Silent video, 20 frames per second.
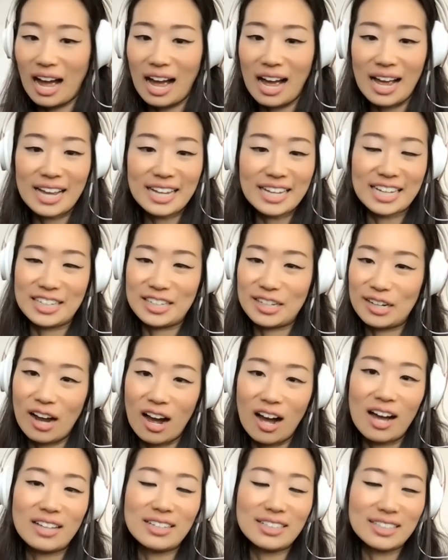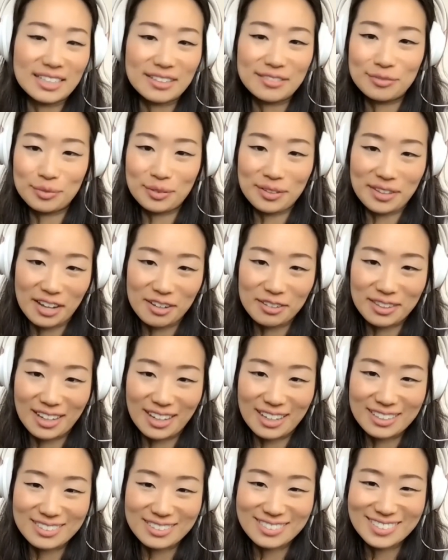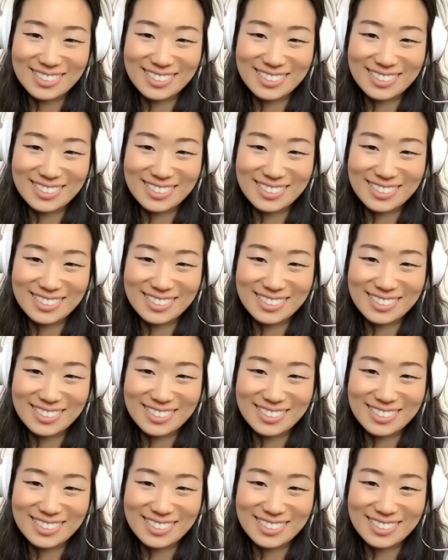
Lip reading: I cannot live without that?